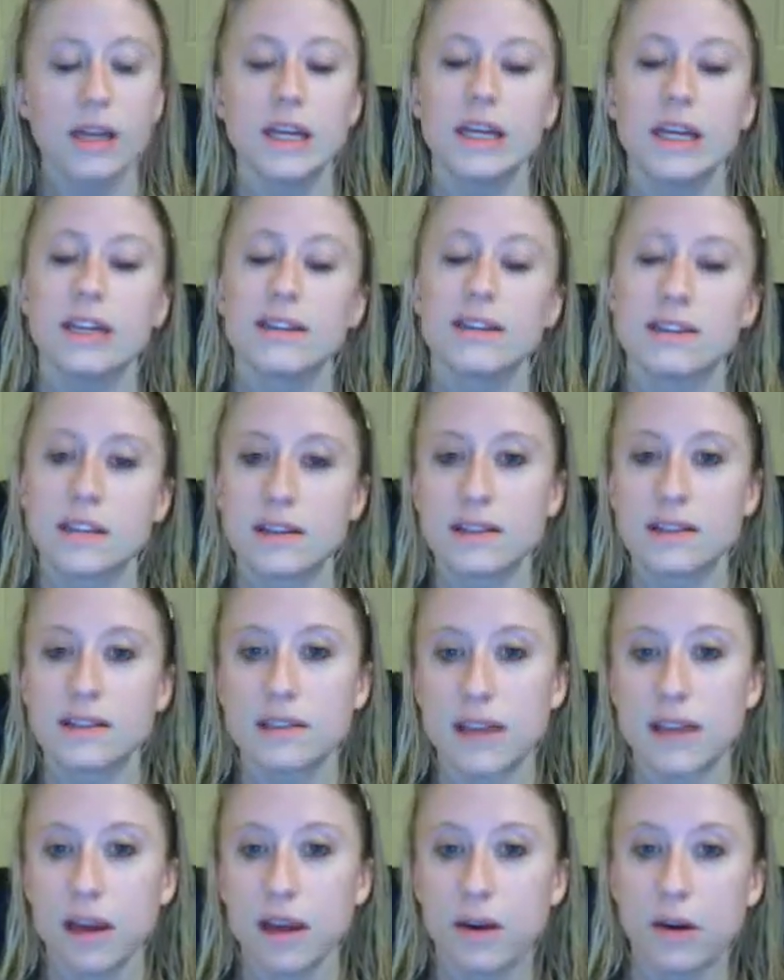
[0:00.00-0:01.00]
Instead of
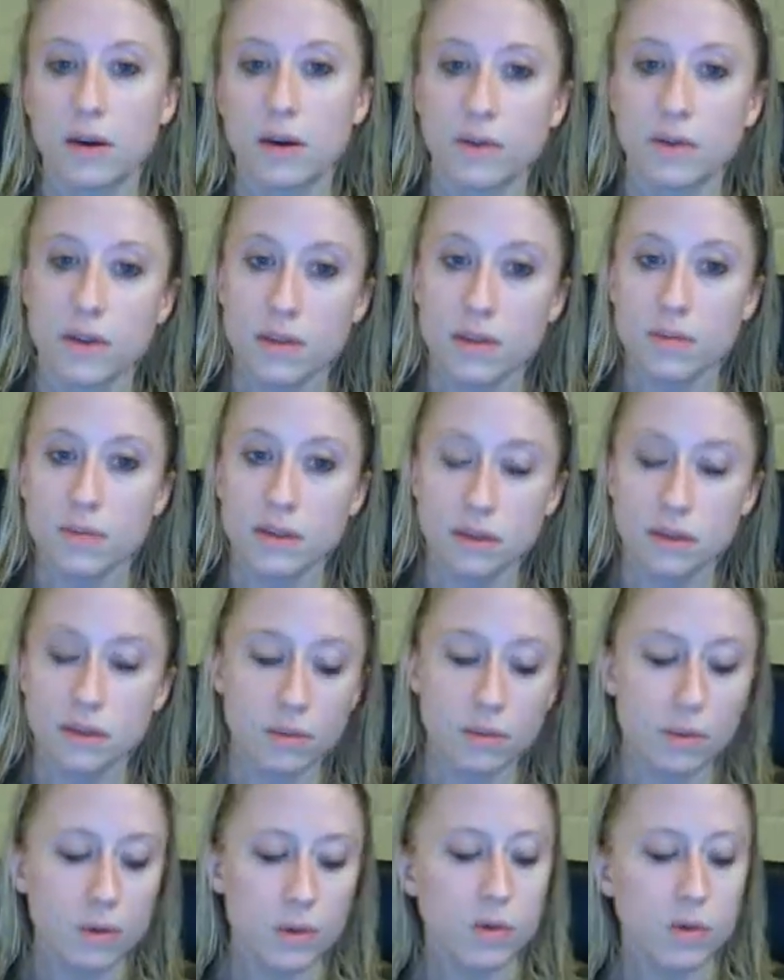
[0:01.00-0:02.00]
saying our rhythm
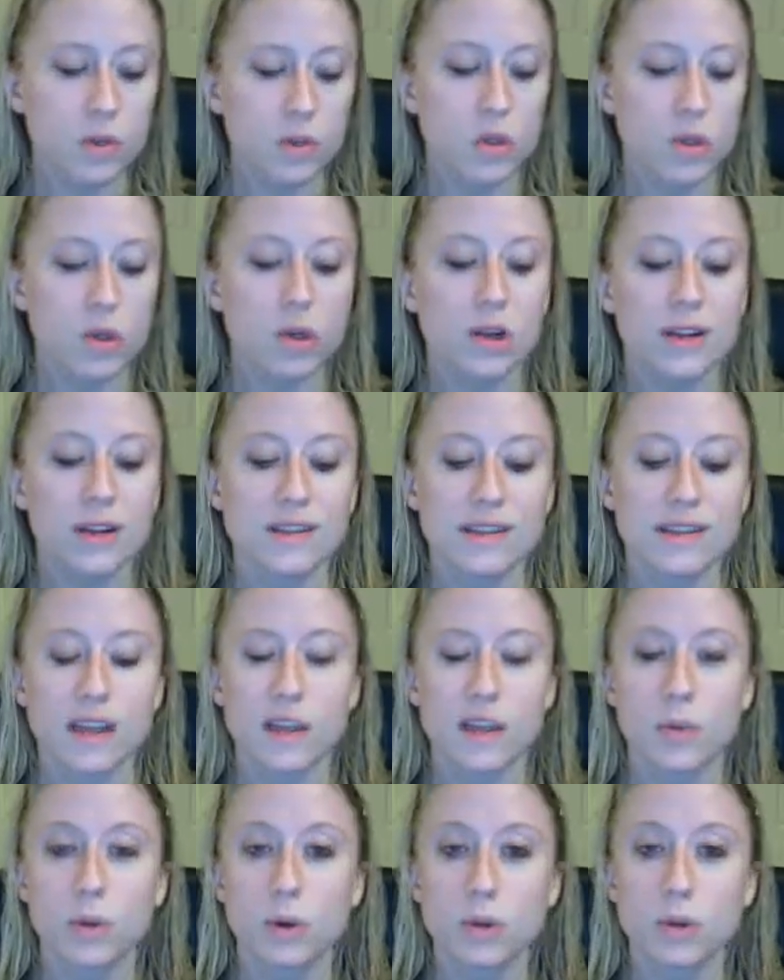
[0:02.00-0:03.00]
syllables, you're going to say
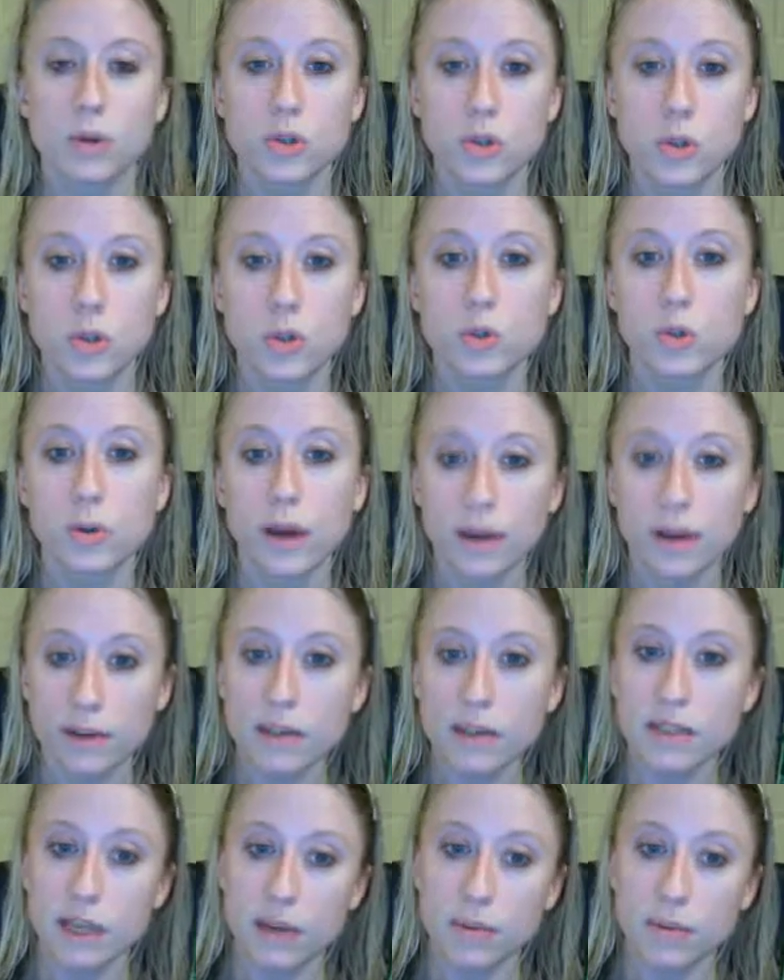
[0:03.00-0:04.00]
the word do every
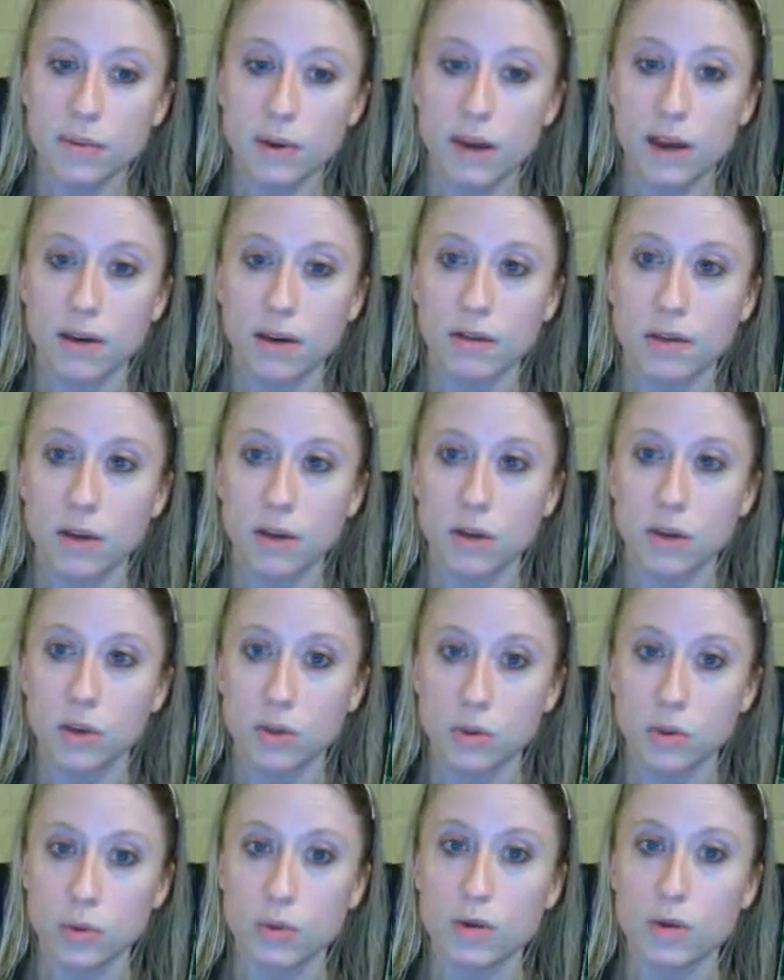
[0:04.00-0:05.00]
time you have a
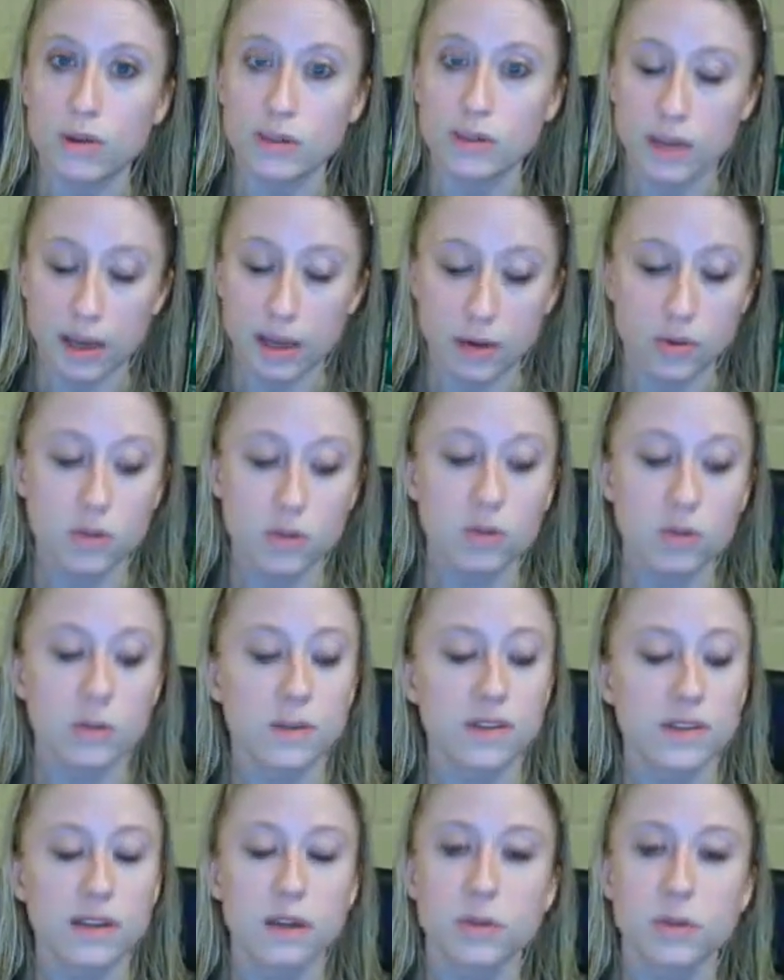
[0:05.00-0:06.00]
new sound. So it
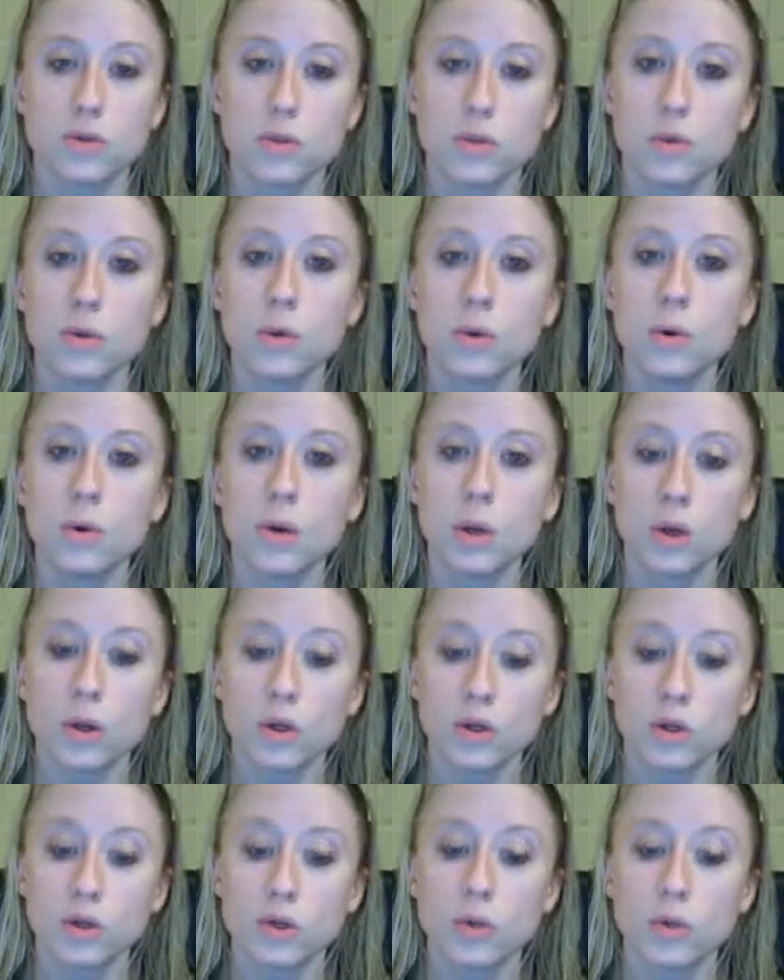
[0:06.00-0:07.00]
would sound do,
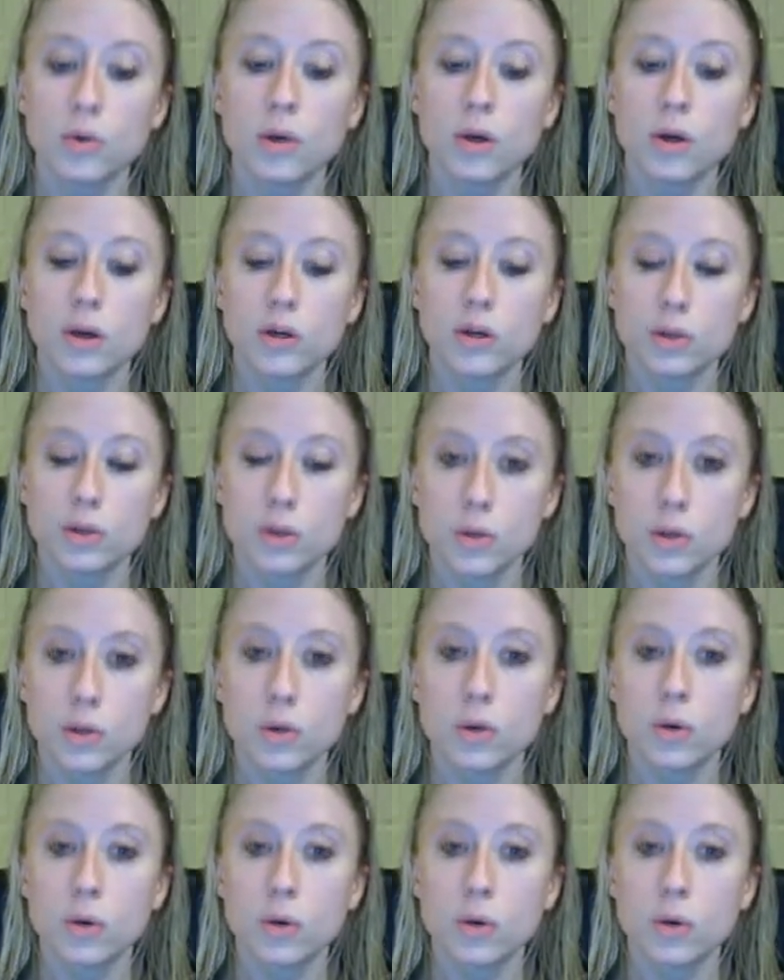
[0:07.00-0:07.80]
do, do,